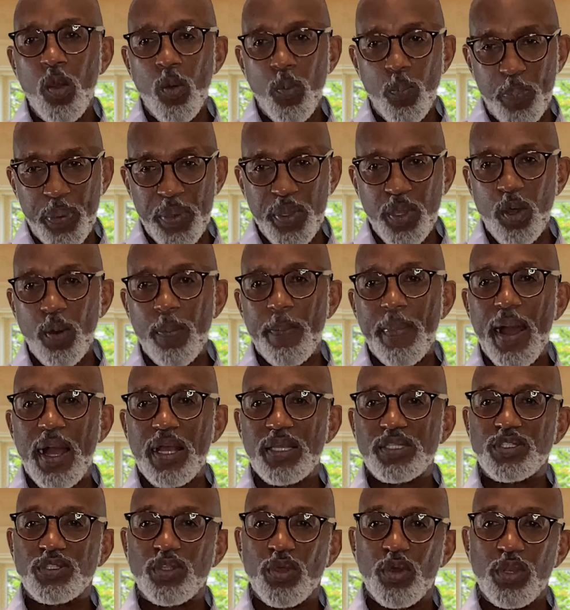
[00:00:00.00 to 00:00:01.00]
P.O.
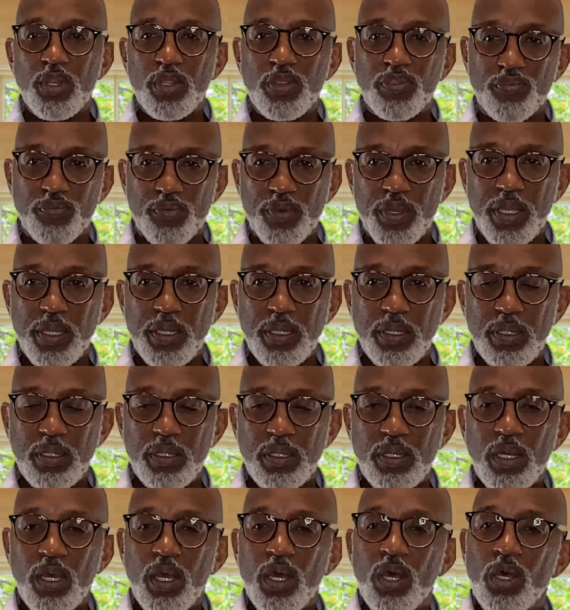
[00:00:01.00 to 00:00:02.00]
Box 33,
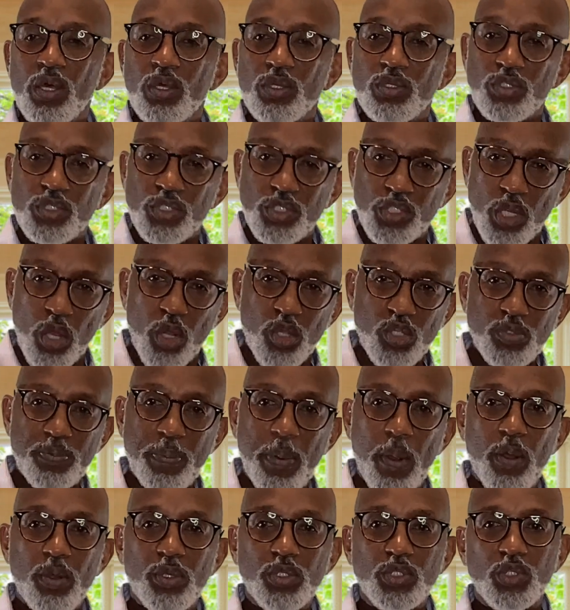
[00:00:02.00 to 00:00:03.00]

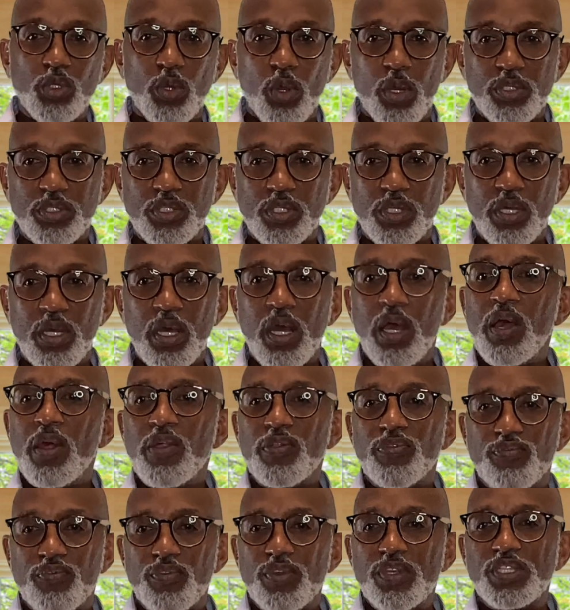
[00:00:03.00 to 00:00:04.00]
Jonesboro, Georgia,
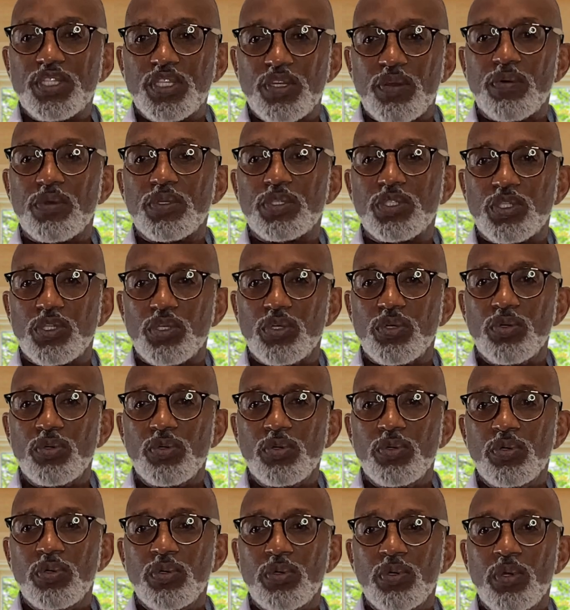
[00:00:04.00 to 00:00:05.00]

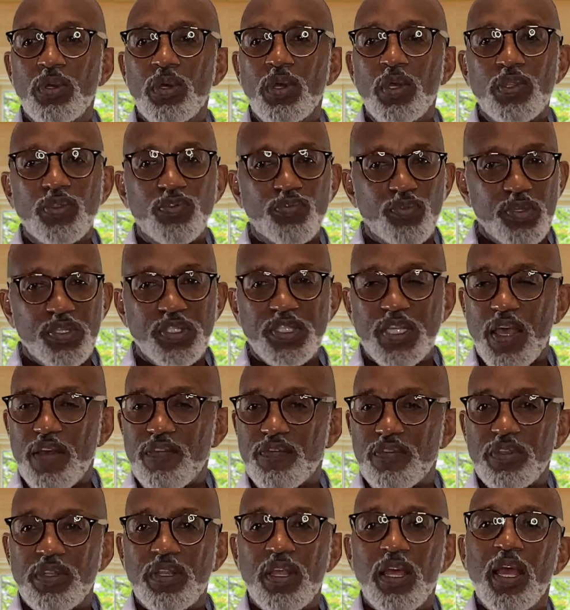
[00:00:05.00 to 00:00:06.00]

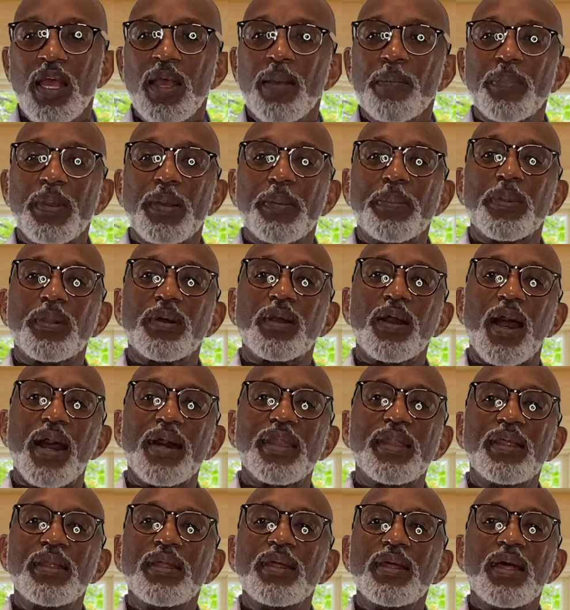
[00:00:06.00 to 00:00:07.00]
30237. People of
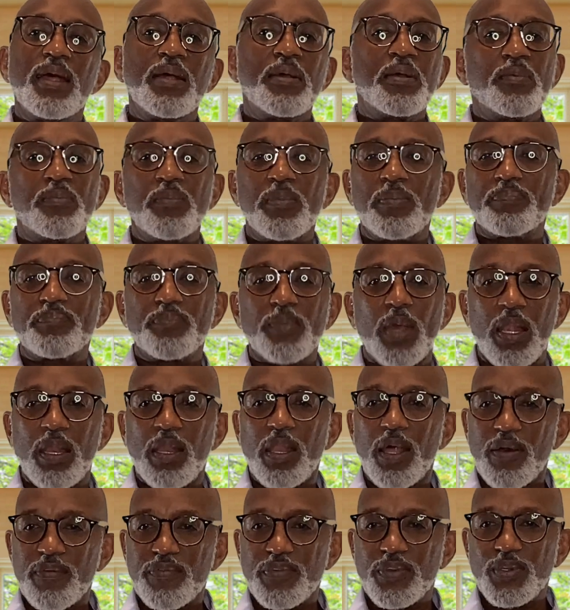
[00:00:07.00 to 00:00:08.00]
God, I
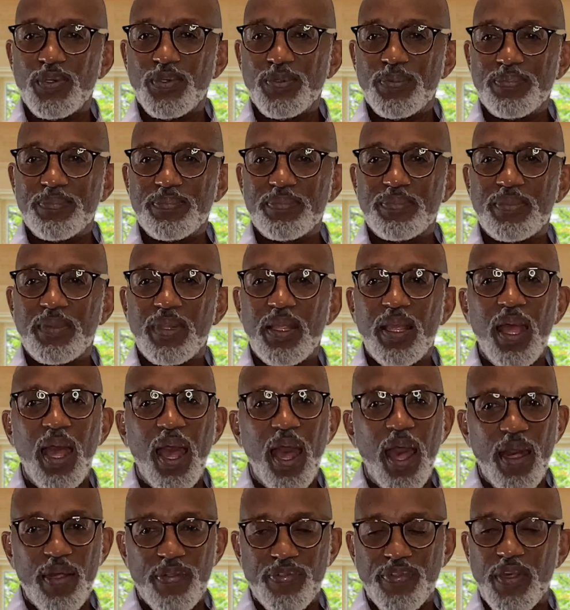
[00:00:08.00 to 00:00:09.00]
love you.
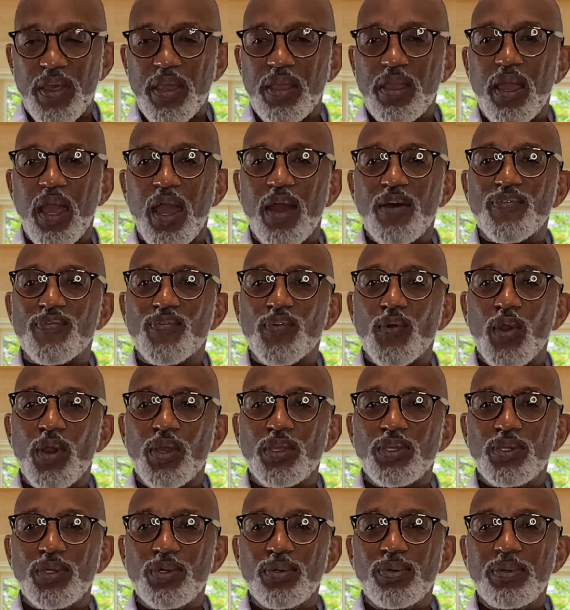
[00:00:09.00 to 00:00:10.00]
I thank God for
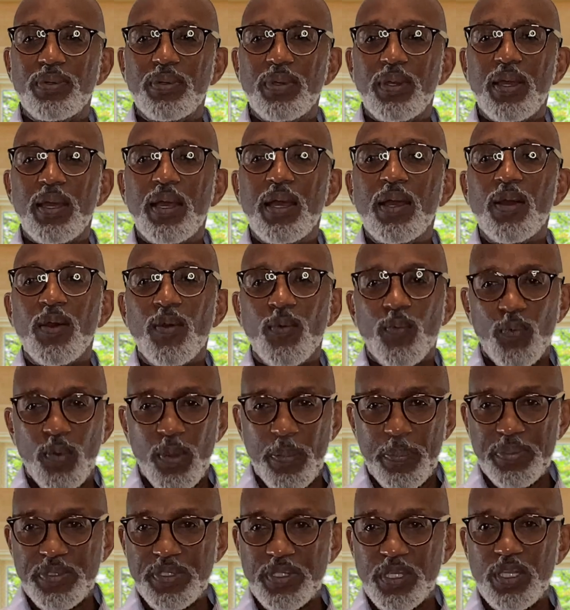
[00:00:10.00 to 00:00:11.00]
you.
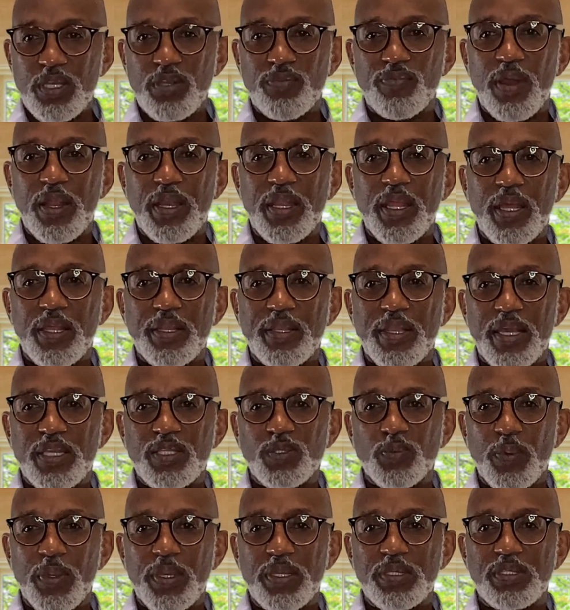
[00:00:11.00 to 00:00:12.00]
We'll see you right here
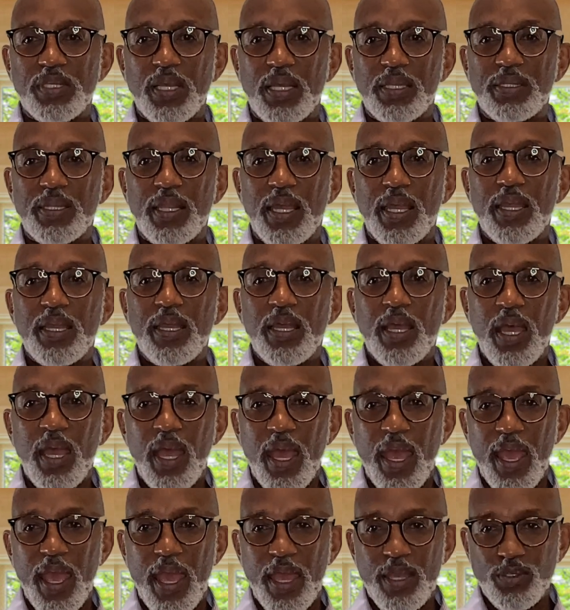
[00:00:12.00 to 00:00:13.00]
next week, Sunday.
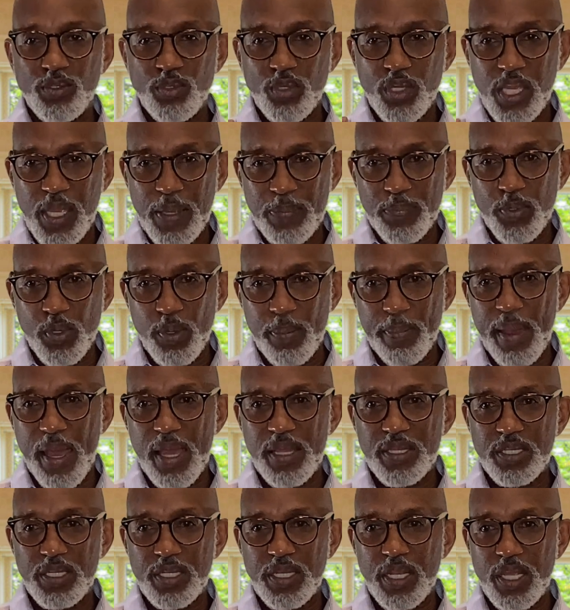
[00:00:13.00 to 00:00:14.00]
And you keep your
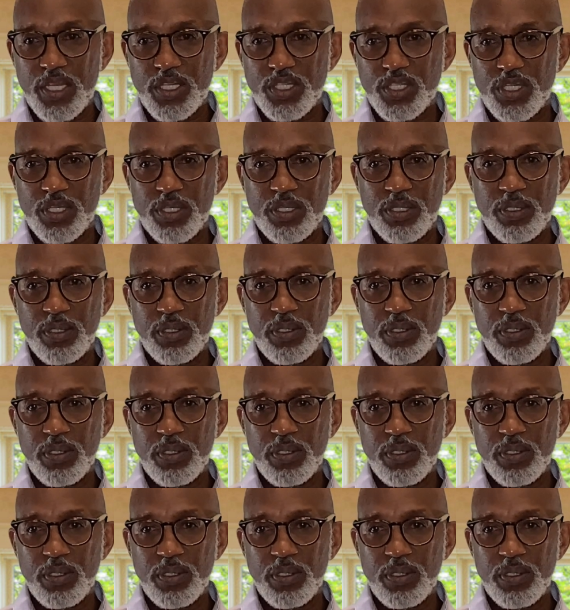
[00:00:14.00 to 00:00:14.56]
imagination